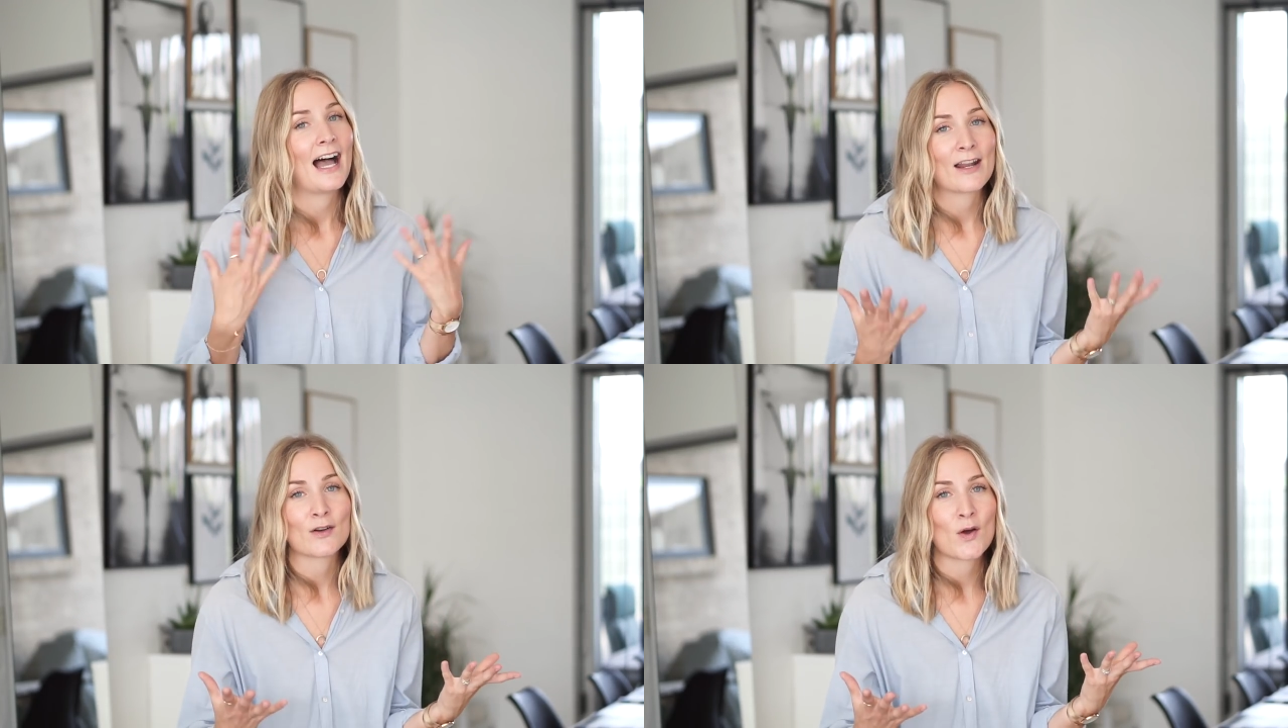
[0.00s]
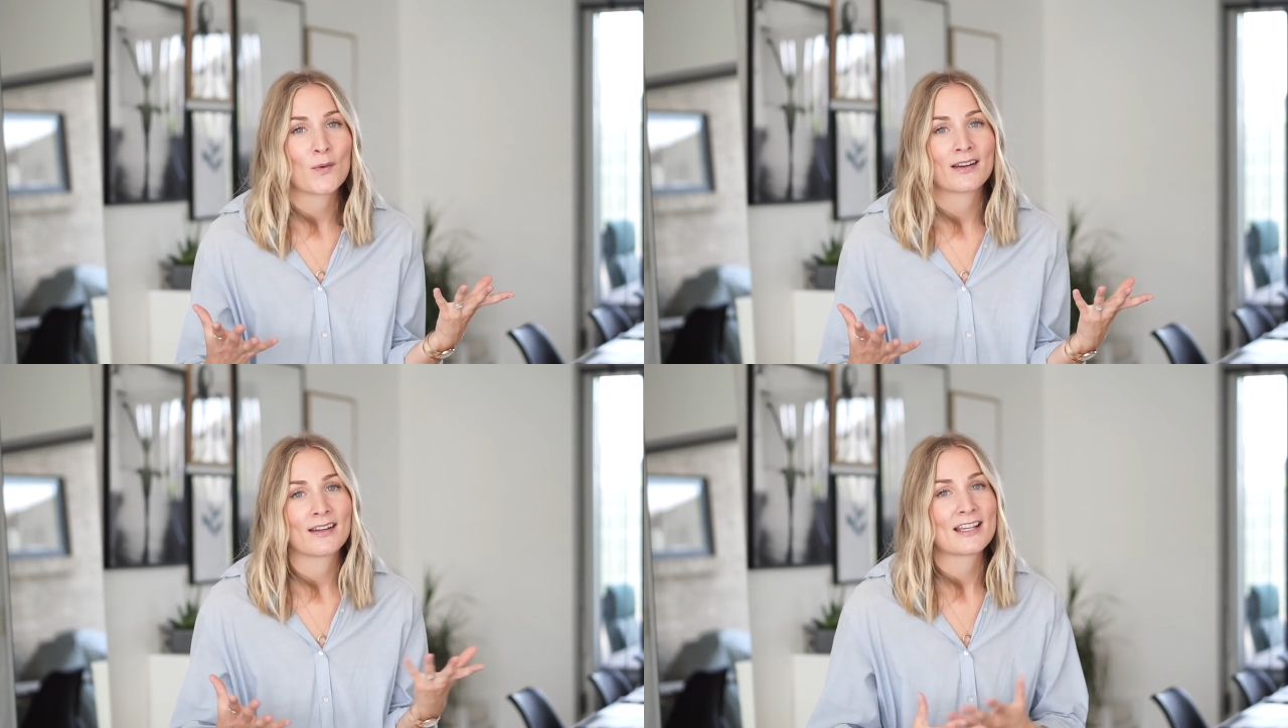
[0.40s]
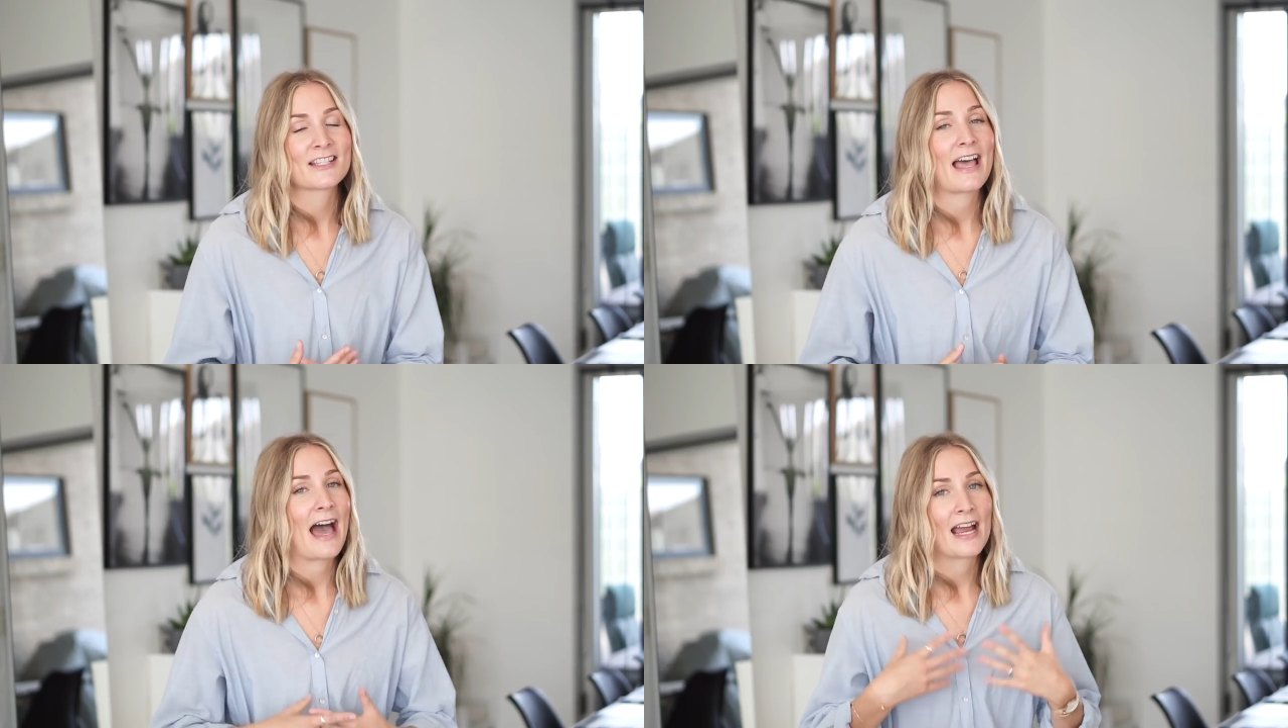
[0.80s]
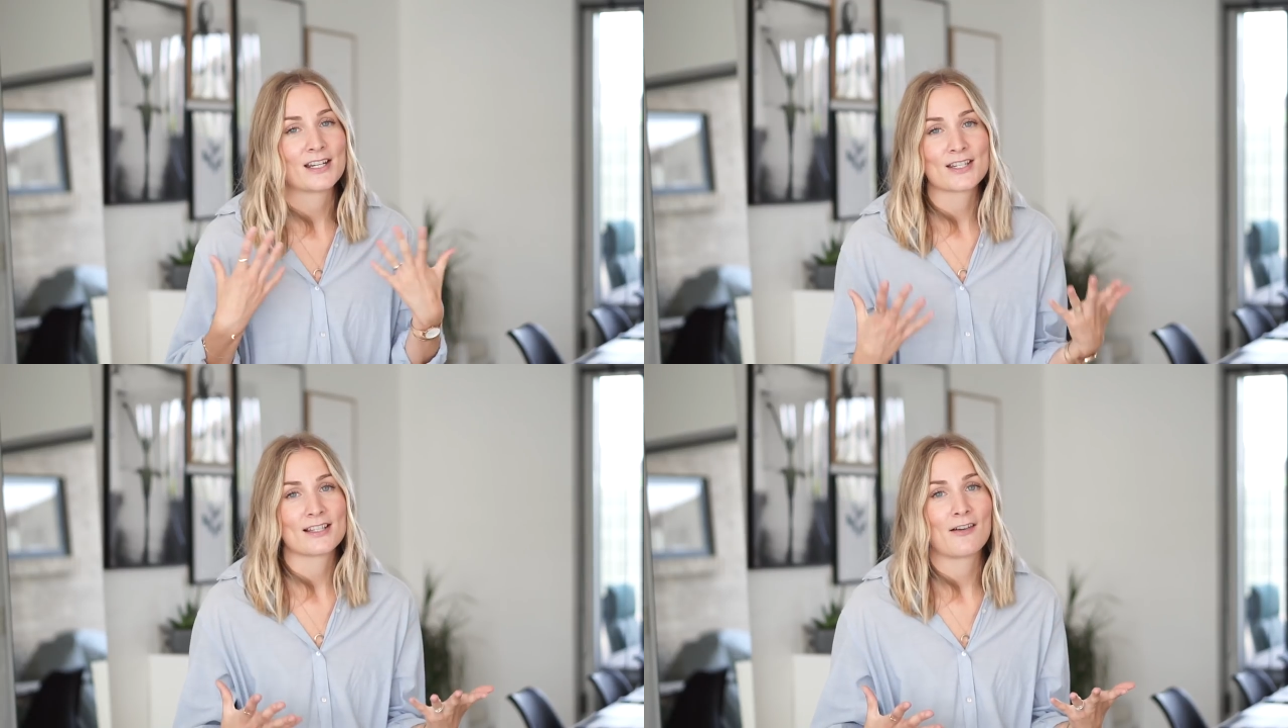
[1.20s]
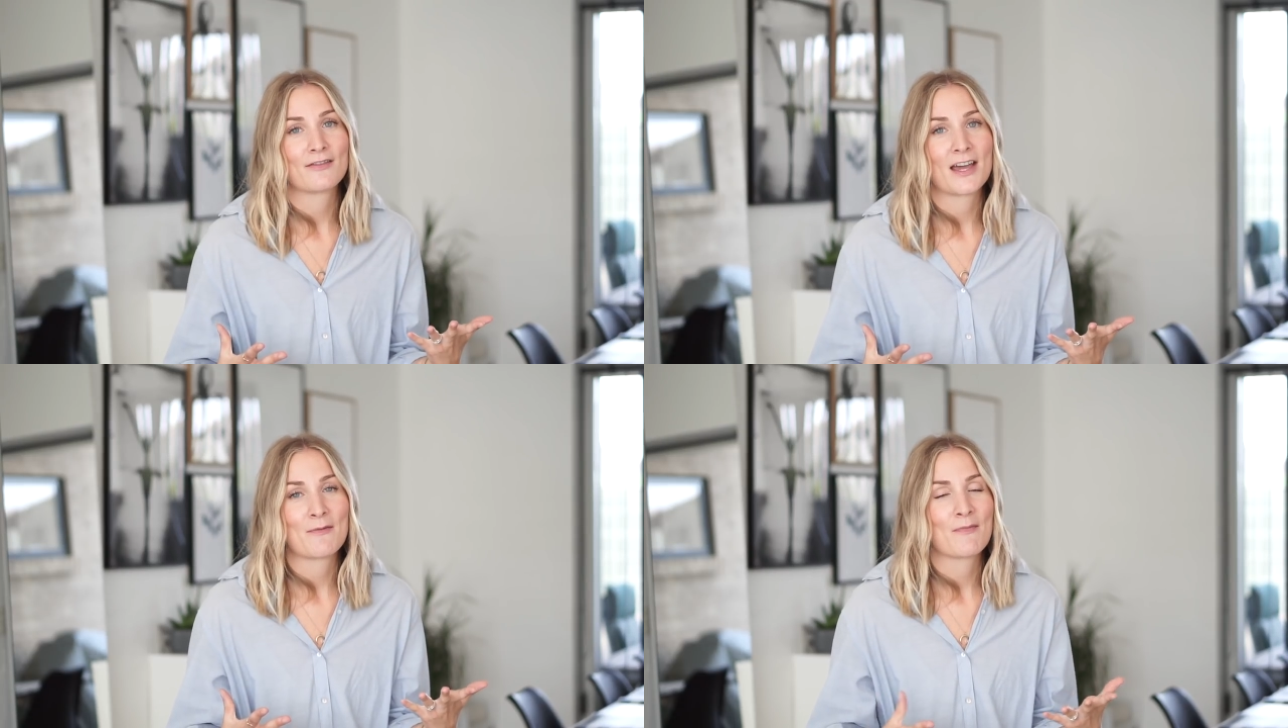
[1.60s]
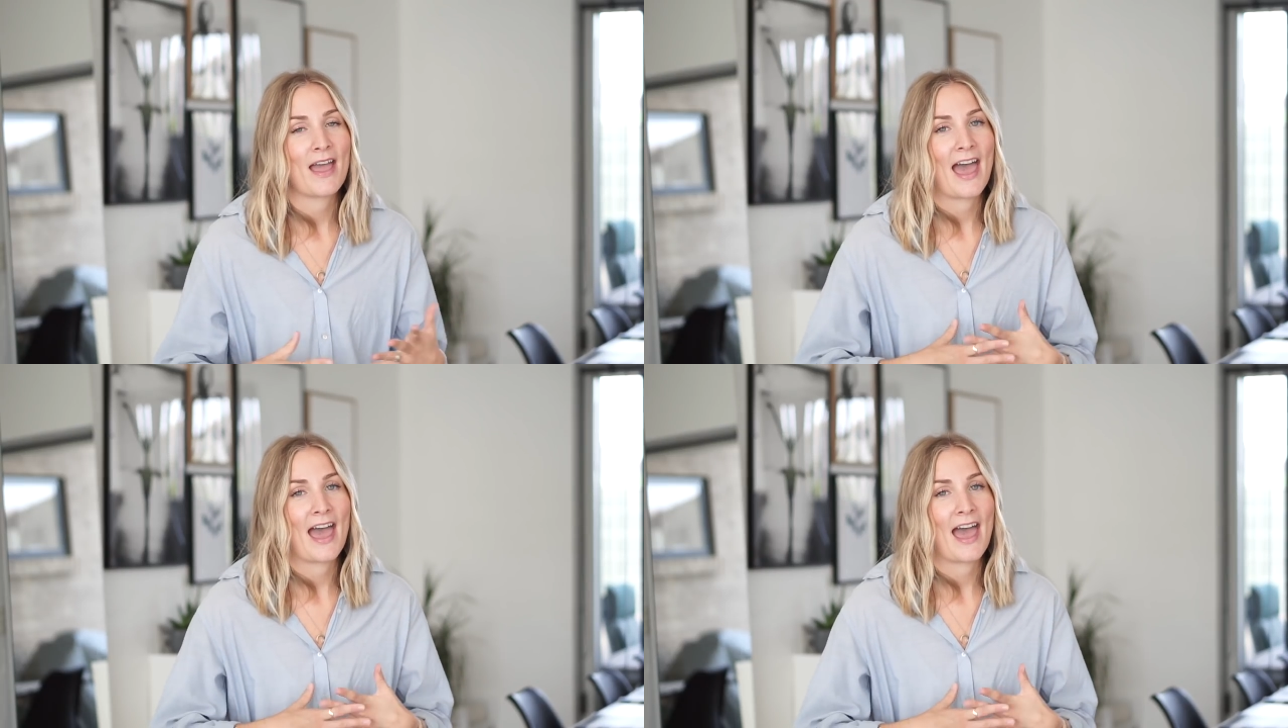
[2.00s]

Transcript: I don't know what it is, I just love them,